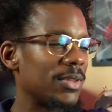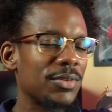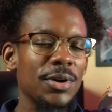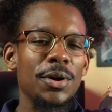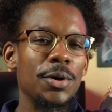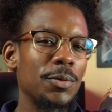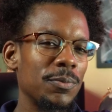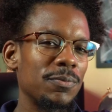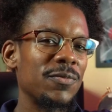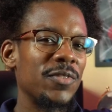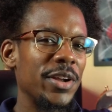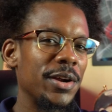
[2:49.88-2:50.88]
these are all
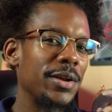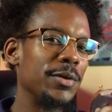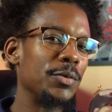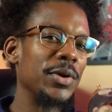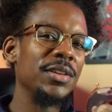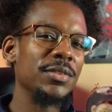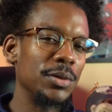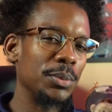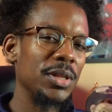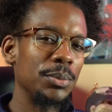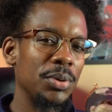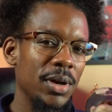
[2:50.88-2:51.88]
very
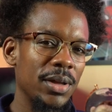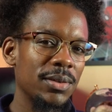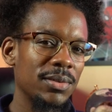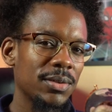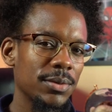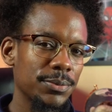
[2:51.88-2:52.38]
reasonably priced.